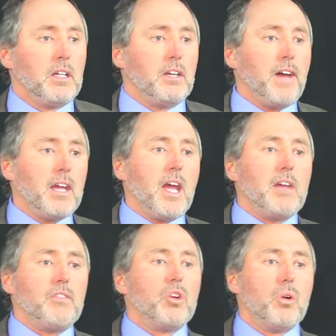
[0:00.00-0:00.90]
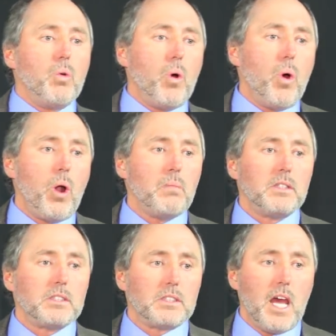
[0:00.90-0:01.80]
If they gave you a warm,
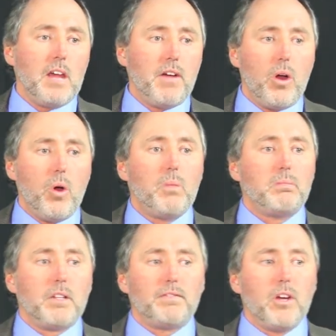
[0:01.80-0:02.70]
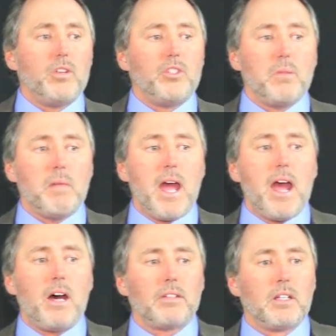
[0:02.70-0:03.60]
safe home, put food in your
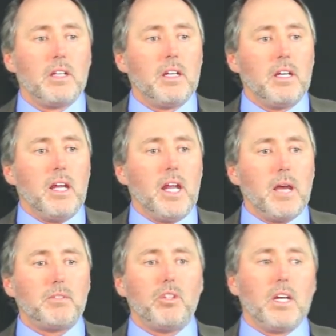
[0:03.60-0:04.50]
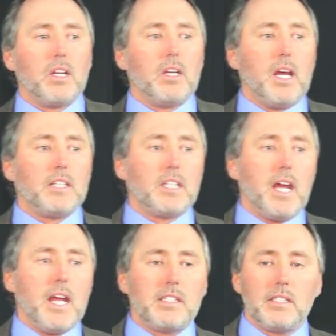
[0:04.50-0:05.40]
mouth, and helped you get a good
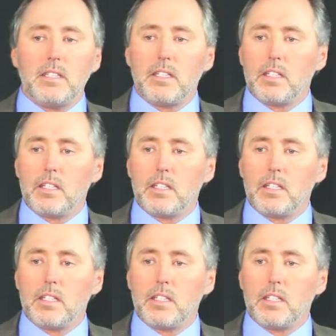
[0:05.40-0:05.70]
education,